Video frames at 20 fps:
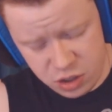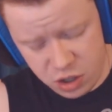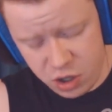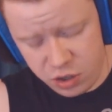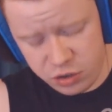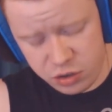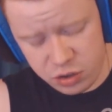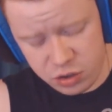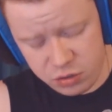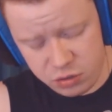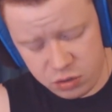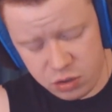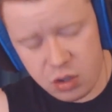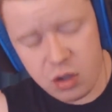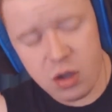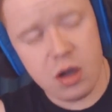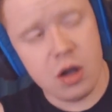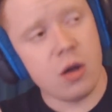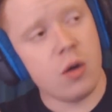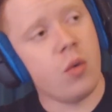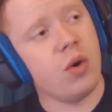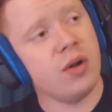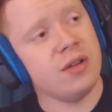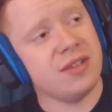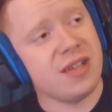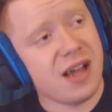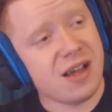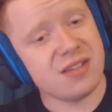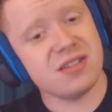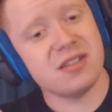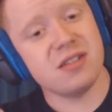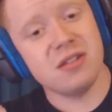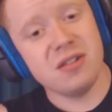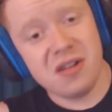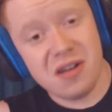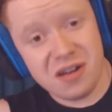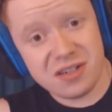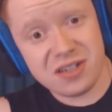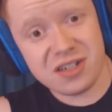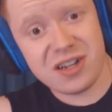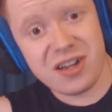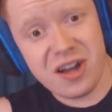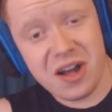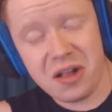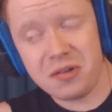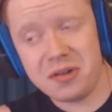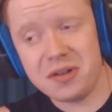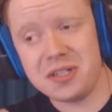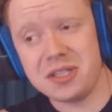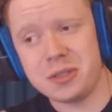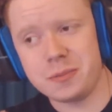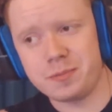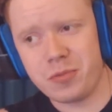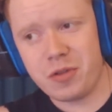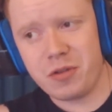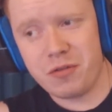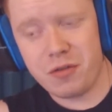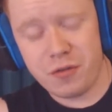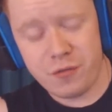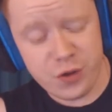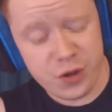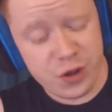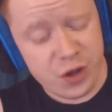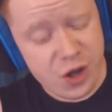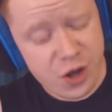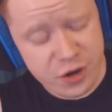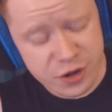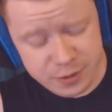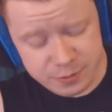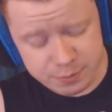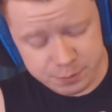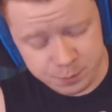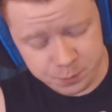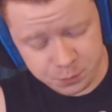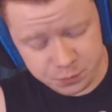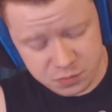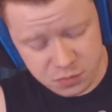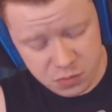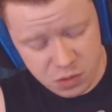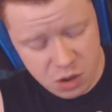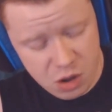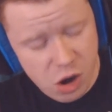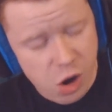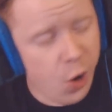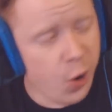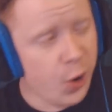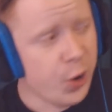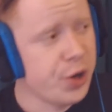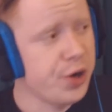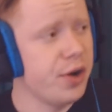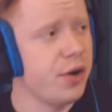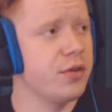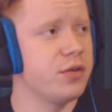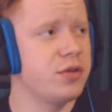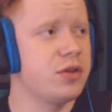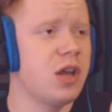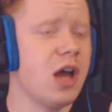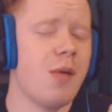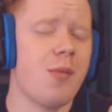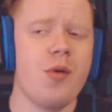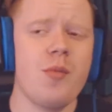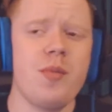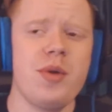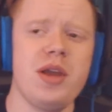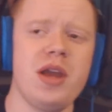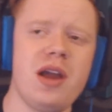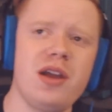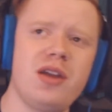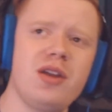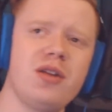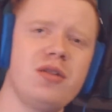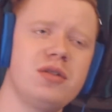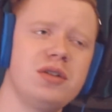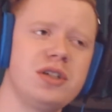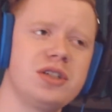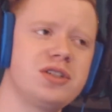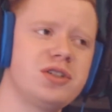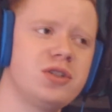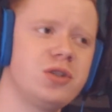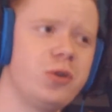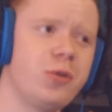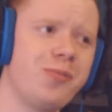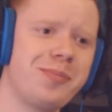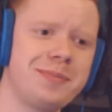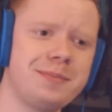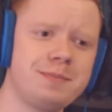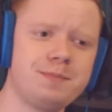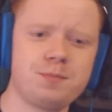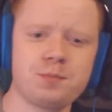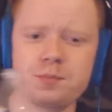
100, 1,300 calories for a foot long, and with double meat, I can only assume